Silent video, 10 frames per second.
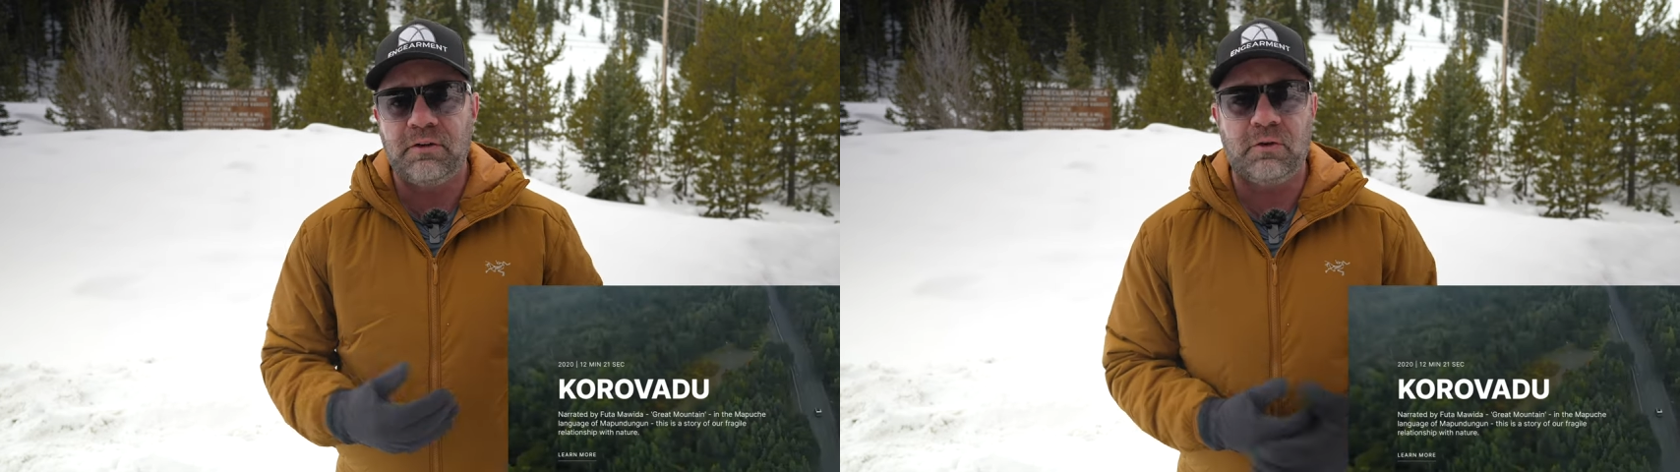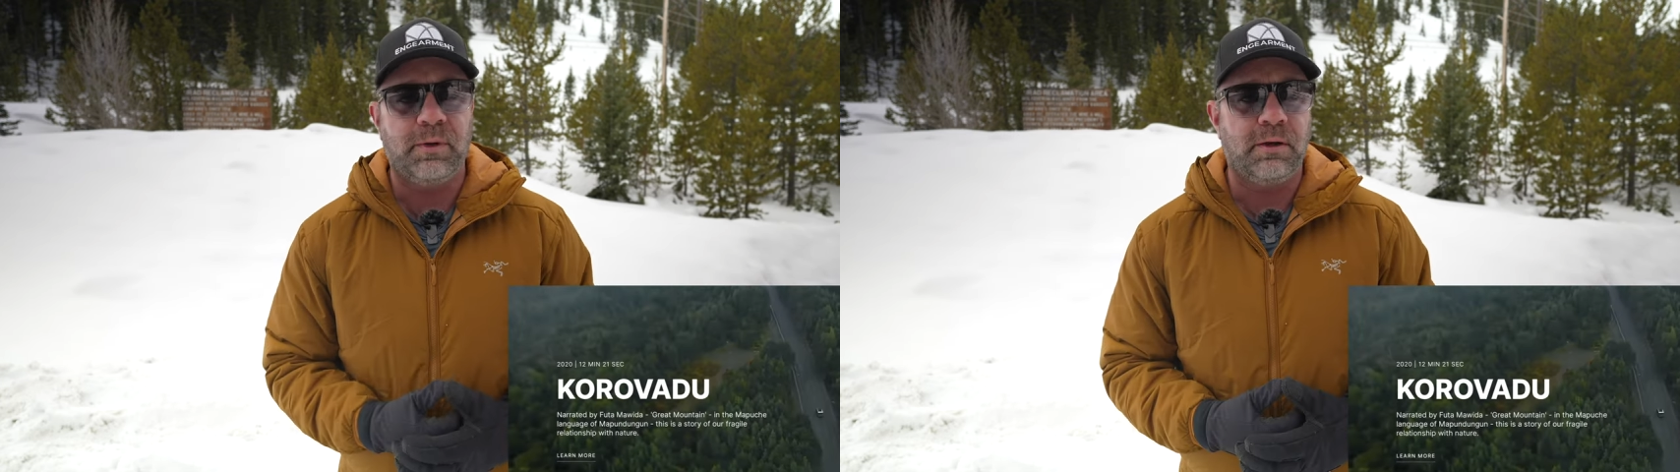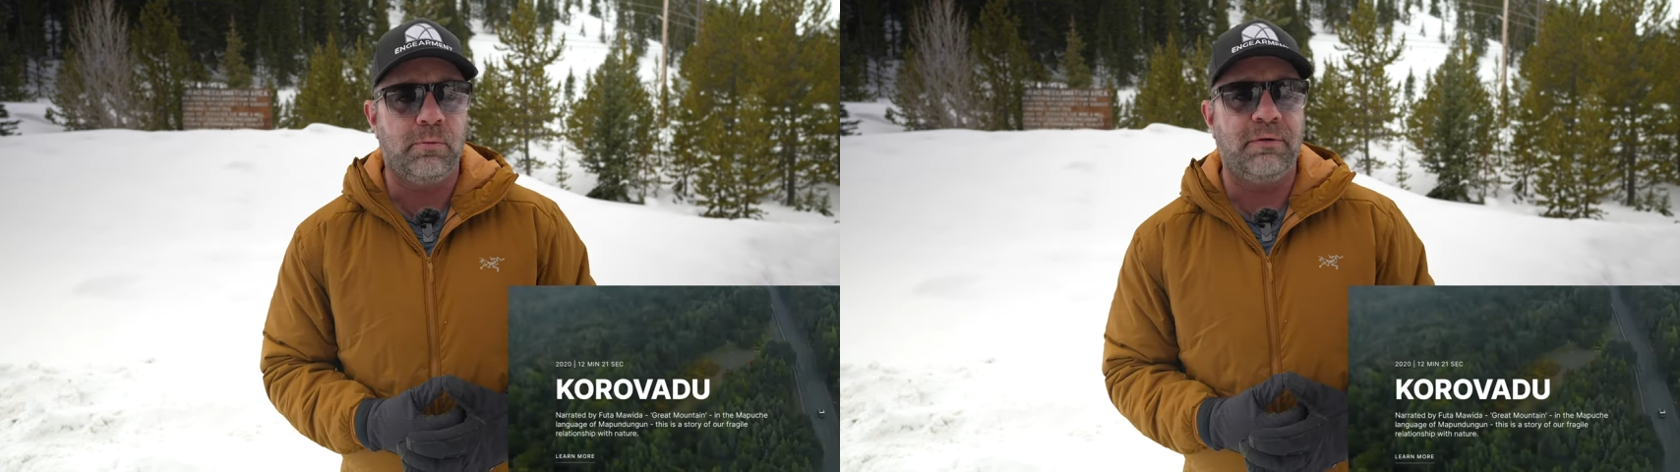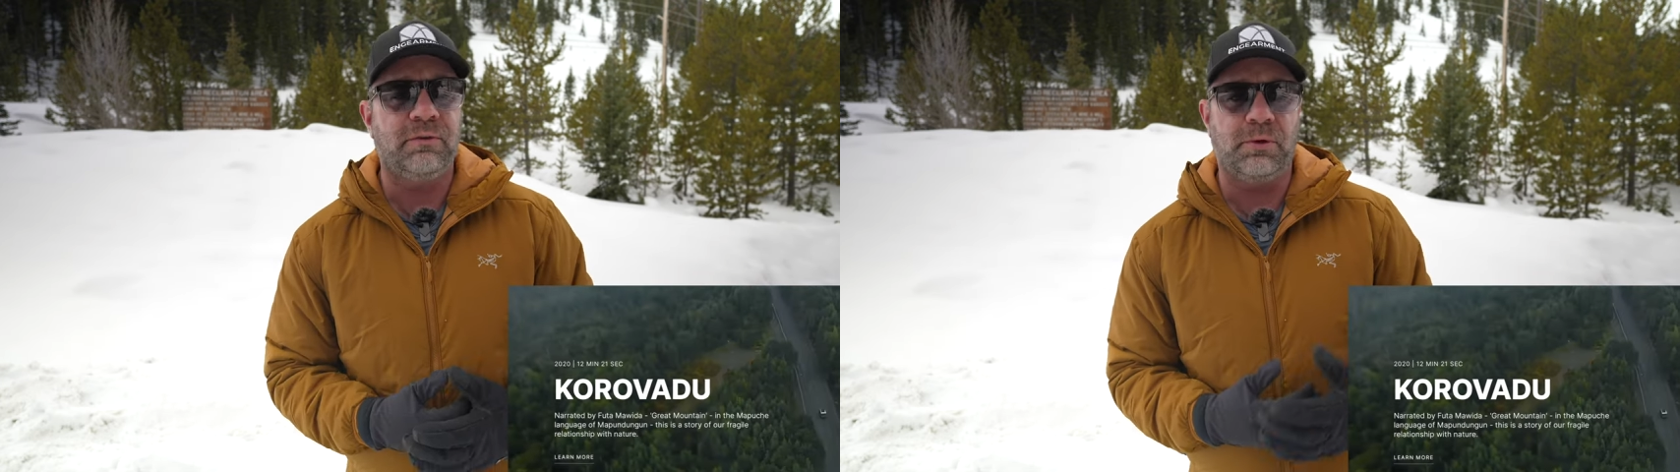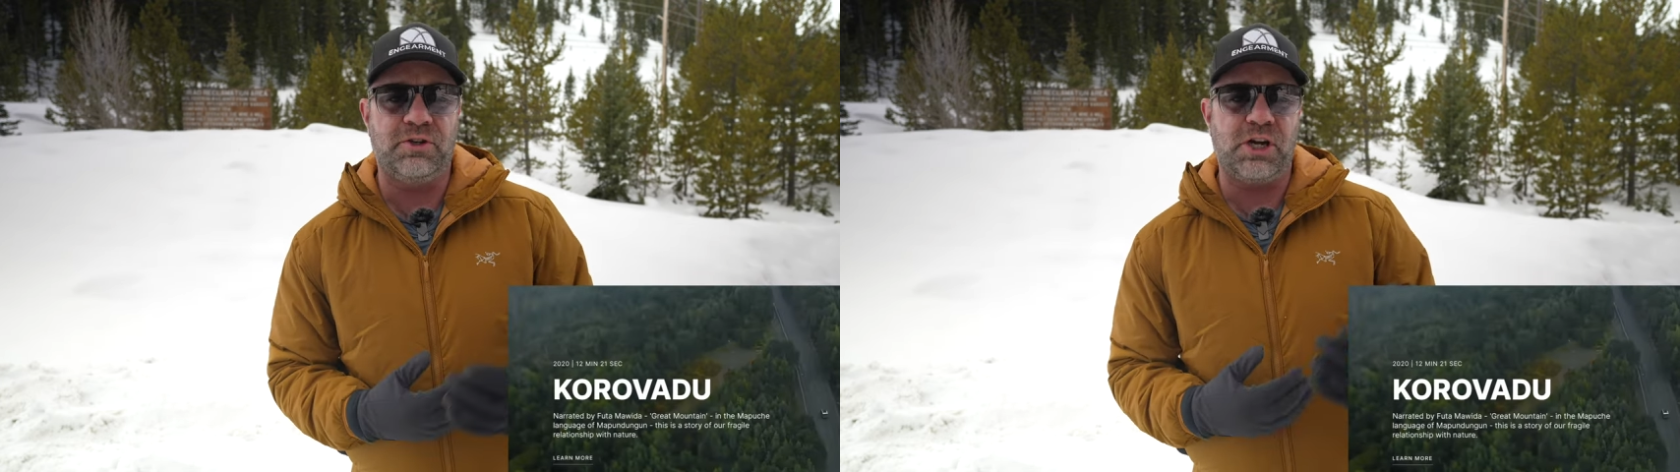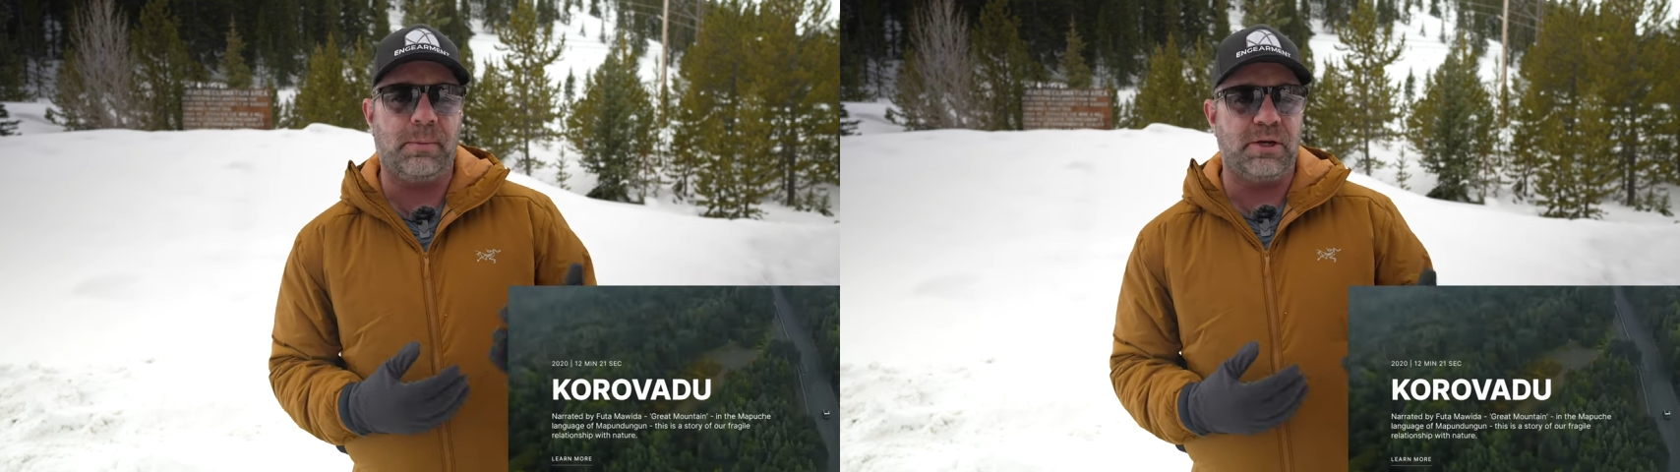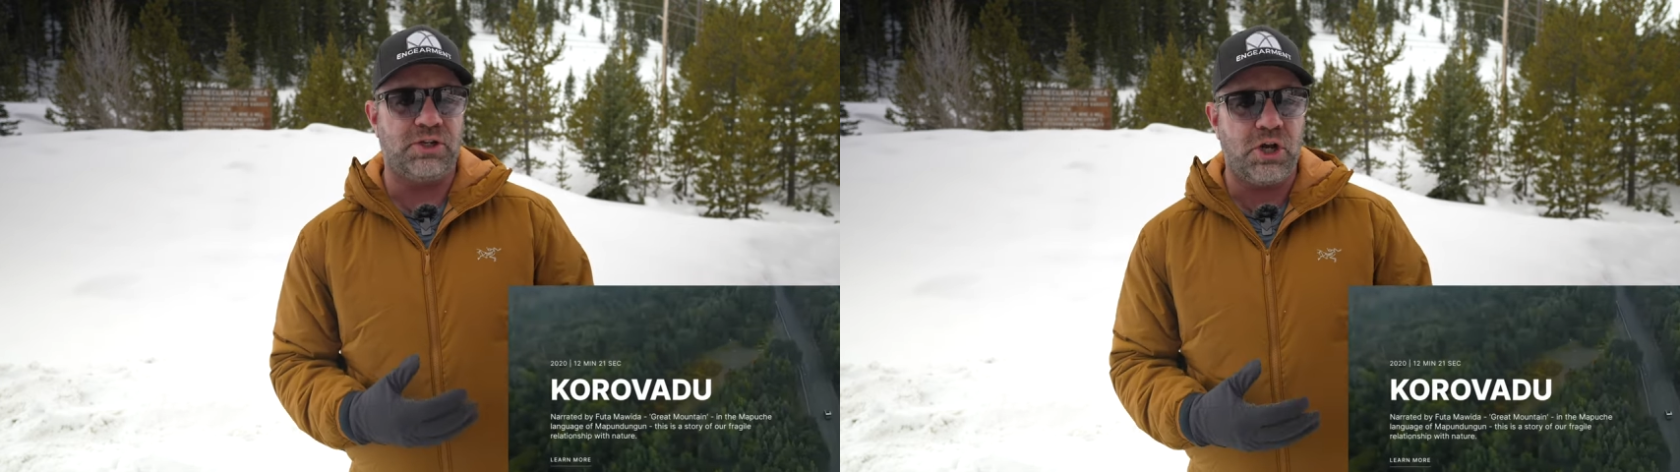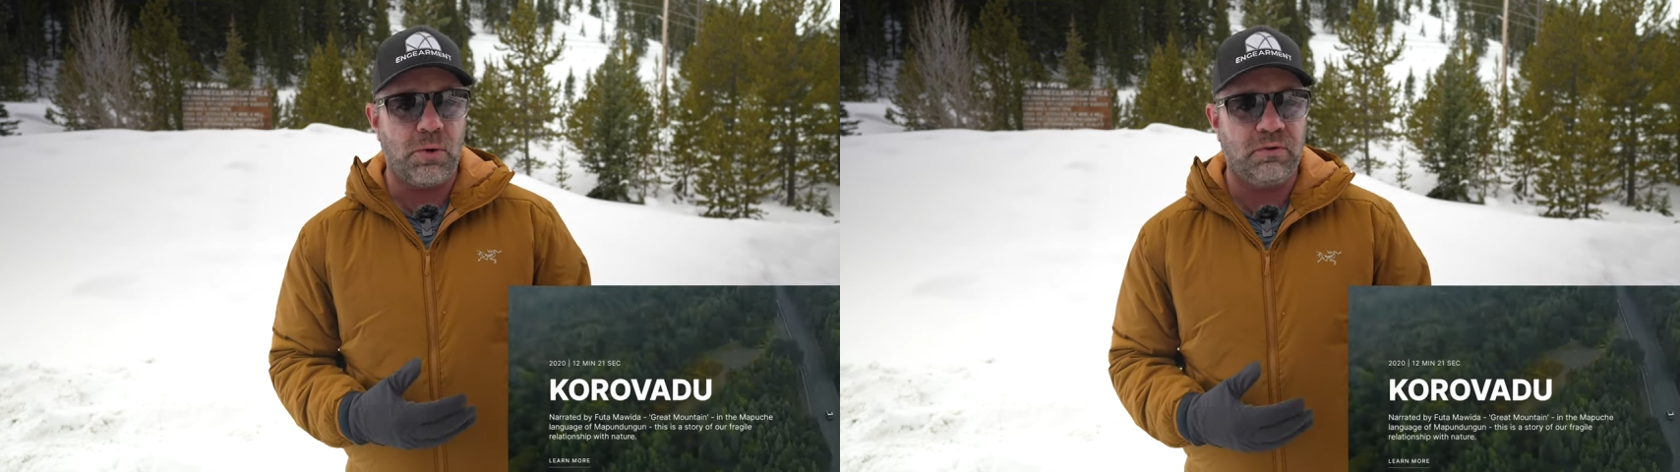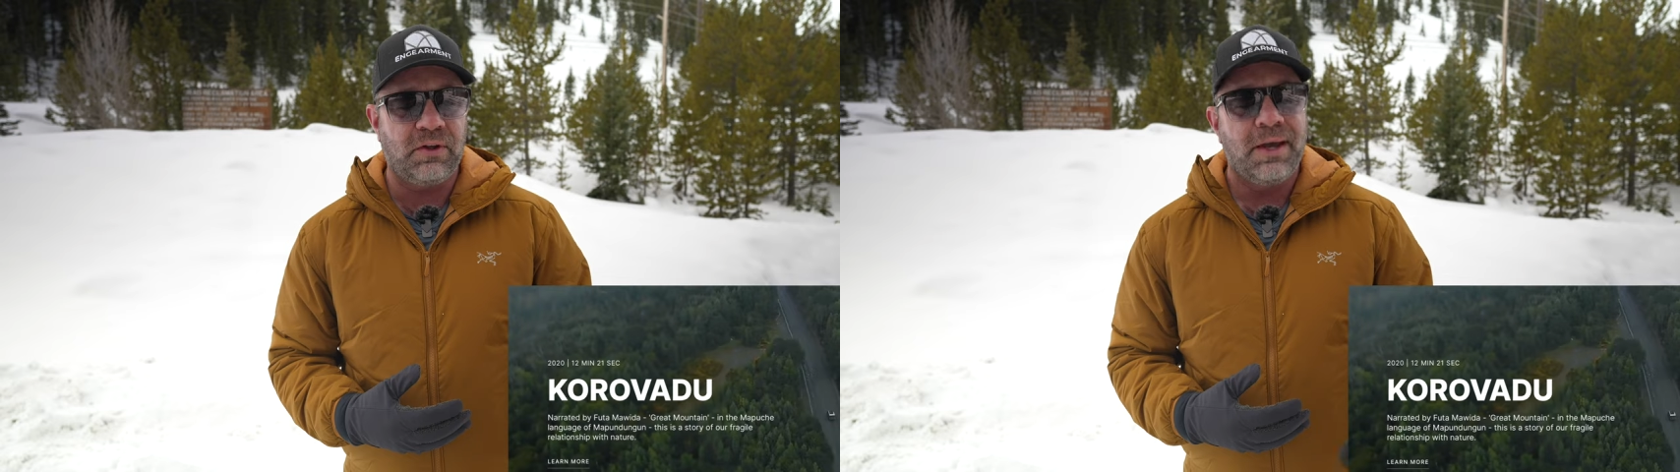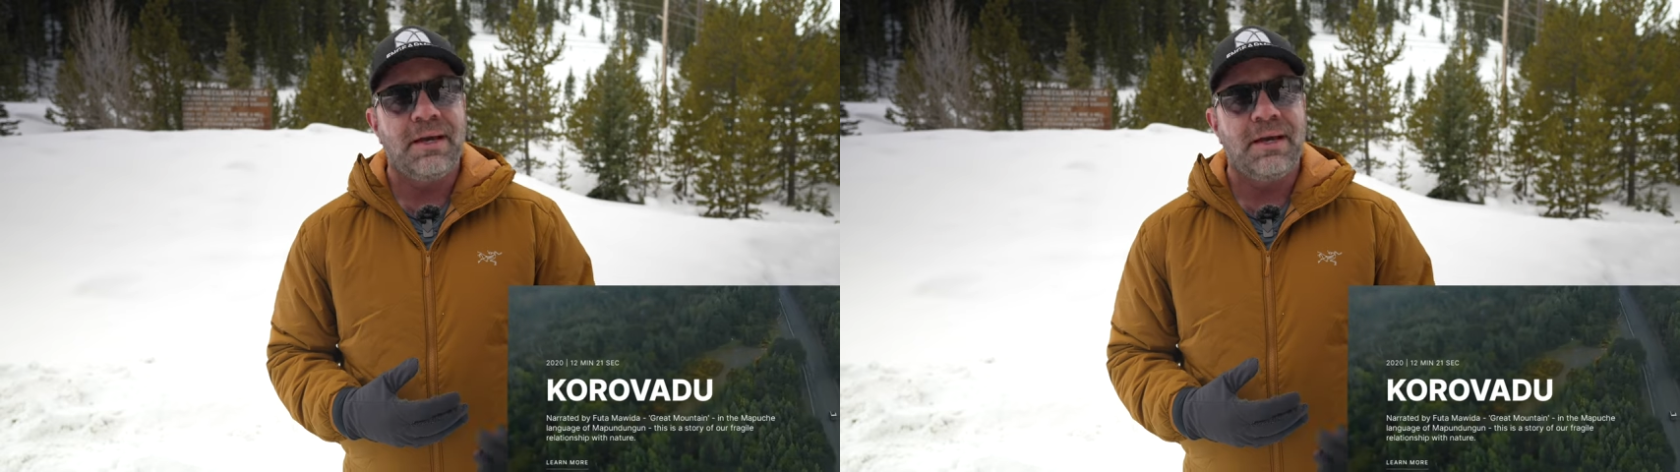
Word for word: He's been in movies with Jeremy Jones.